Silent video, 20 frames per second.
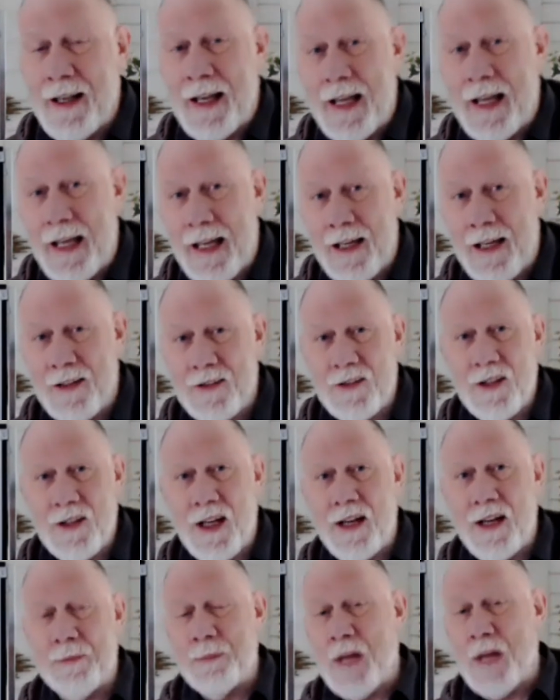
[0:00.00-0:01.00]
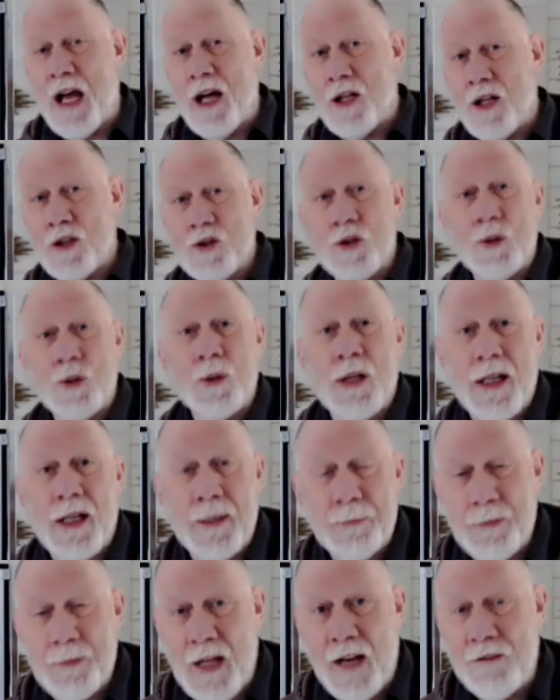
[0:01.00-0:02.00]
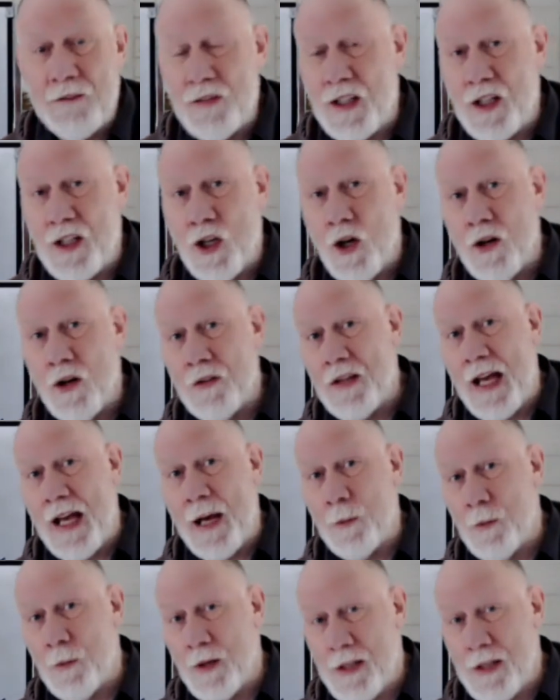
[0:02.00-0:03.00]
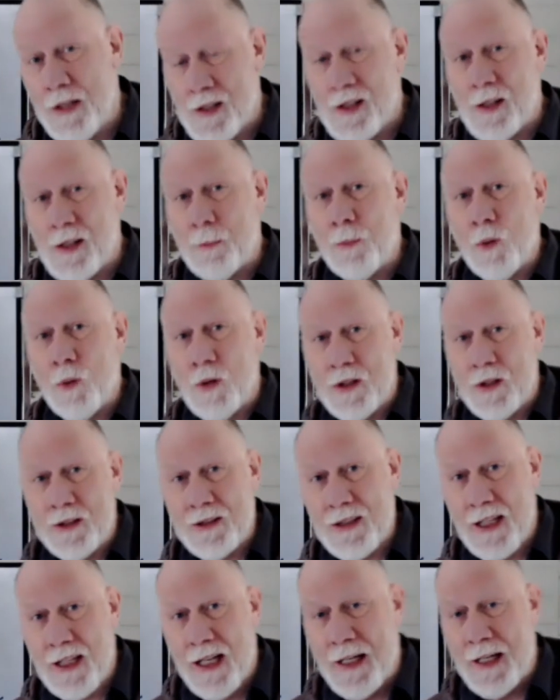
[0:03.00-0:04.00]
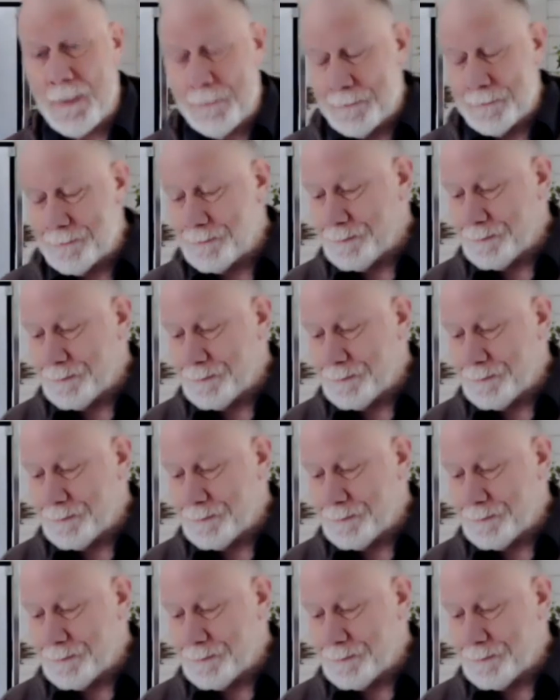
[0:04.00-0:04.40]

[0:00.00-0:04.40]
And I'll do a video on that one at some point in time.